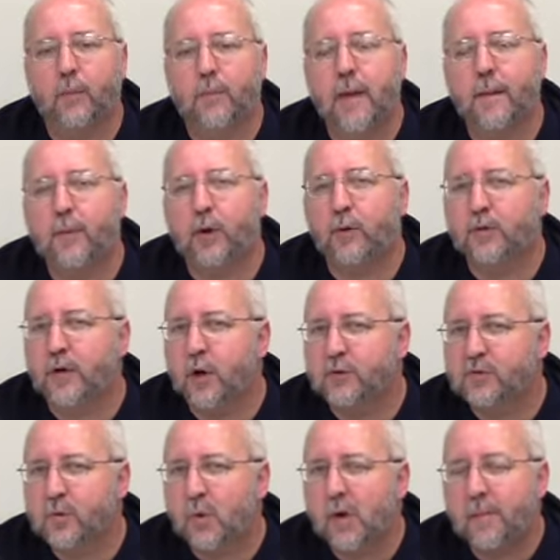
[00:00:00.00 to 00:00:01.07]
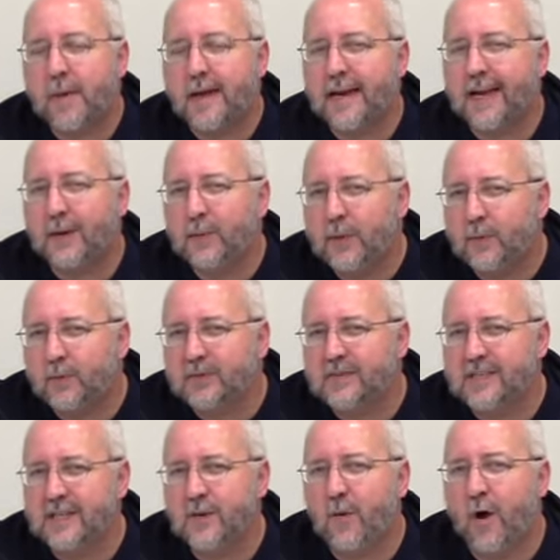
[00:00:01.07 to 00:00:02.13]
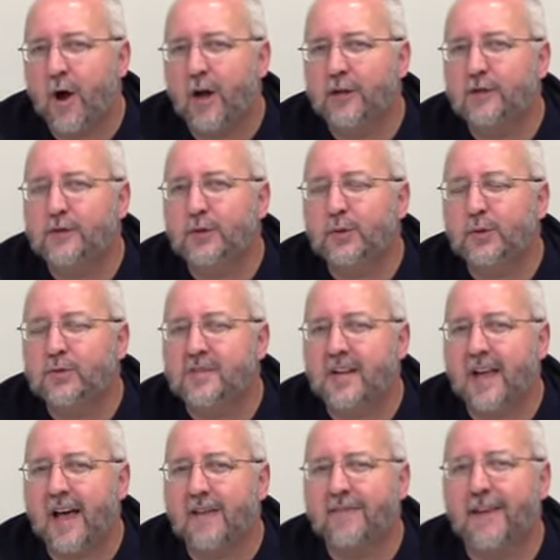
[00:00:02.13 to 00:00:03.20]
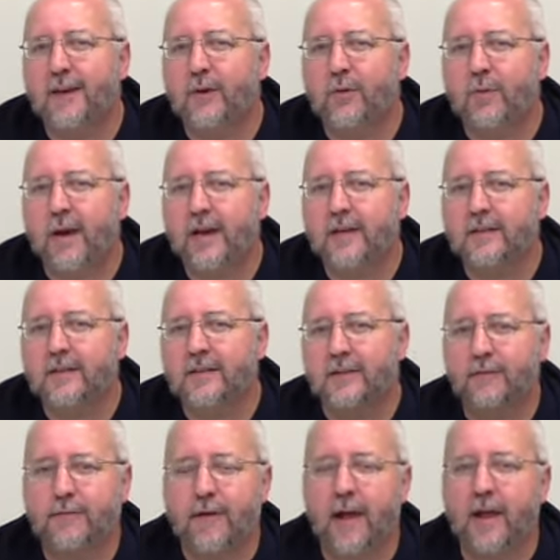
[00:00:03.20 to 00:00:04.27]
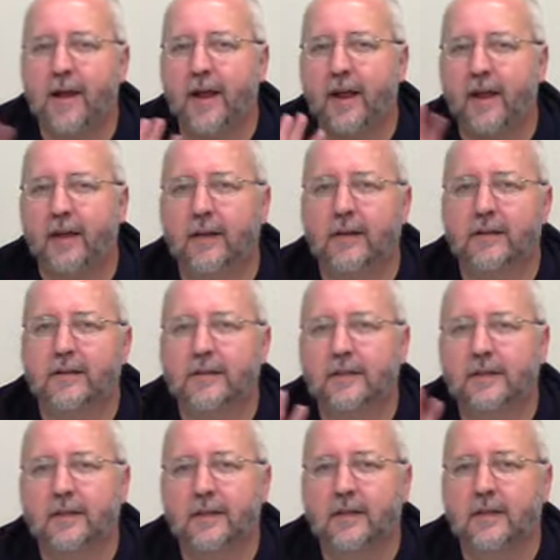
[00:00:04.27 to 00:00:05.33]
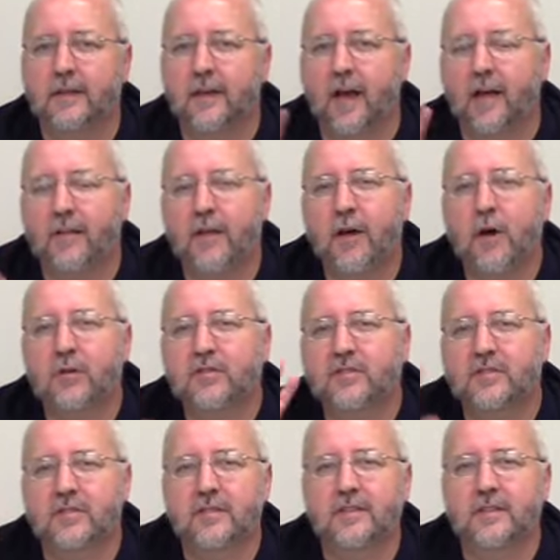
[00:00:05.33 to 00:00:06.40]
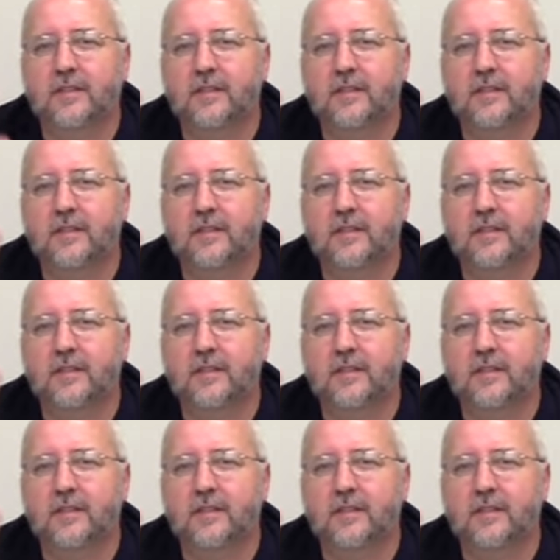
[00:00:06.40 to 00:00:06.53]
Remember, no school on Monday. We will see you on Tuesday. Have a great Friday. Adios.